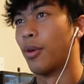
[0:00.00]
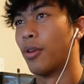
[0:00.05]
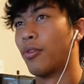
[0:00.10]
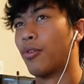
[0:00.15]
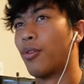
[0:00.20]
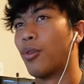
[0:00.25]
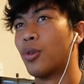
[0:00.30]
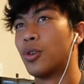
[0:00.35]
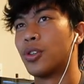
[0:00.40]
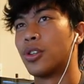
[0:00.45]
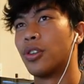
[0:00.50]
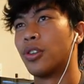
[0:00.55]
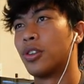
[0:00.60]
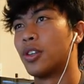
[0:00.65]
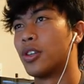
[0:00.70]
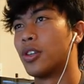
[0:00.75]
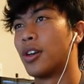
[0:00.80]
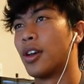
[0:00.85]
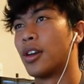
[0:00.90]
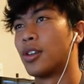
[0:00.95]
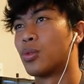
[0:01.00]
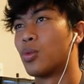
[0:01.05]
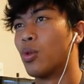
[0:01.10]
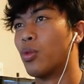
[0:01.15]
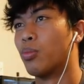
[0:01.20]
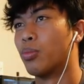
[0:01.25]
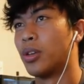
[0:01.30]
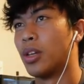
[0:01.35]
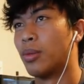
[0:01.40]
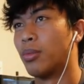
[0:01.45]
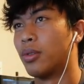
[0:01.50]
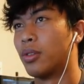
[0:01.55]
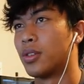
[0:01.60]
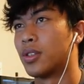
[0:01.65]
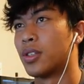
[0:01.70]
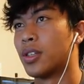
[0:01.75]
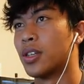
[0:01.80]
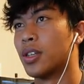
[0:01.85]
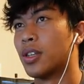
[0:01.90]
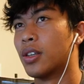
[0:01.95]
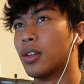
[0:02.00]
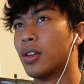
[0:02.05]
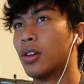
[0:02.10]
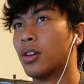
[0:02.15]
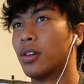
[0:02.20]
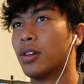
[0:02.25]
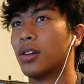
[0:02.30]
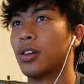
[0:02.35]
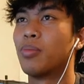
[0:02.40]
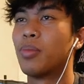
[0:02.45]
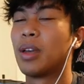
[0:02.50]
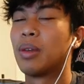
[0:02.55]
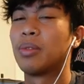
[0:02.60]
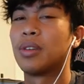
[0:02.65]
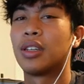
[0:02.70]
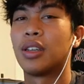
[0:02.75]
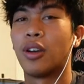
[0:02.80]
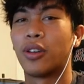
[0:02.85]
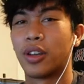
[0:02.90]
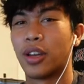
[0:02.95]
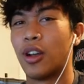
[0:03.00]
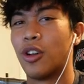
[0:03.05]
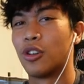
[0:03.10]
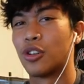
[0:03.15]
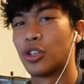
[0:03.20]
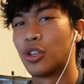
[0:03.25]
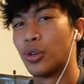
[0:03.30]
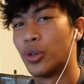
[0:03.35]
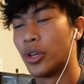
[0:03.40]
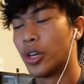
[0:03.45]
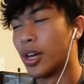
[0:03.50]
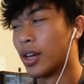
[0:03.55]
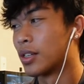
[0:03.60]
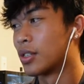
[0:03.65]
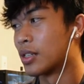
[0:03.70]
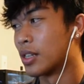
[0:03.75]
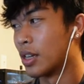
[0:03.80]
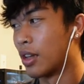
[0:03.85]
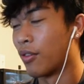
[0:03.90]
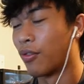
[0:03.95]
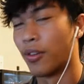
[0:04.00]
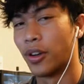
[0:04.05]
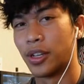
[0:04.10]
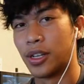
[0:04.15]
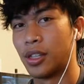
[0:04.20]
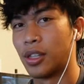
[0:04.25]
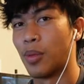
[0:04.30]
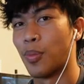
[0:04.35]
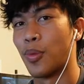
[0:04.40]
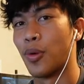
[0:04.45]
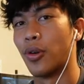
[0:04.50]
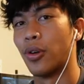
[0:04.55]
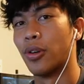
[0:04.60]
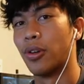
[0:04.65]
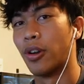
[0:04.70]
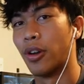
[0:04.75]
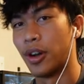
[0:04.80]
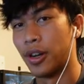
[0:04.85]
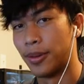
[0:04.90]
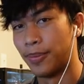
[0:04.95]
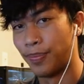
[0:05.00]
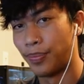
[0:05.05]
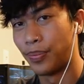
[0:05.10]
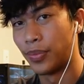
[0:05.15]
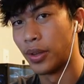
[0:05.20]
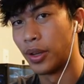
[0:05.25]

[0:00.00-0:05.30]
Unfortunately, you guys won't be able to see it. Uh, maybe, okay, I'll show you guys if I get the part, alright?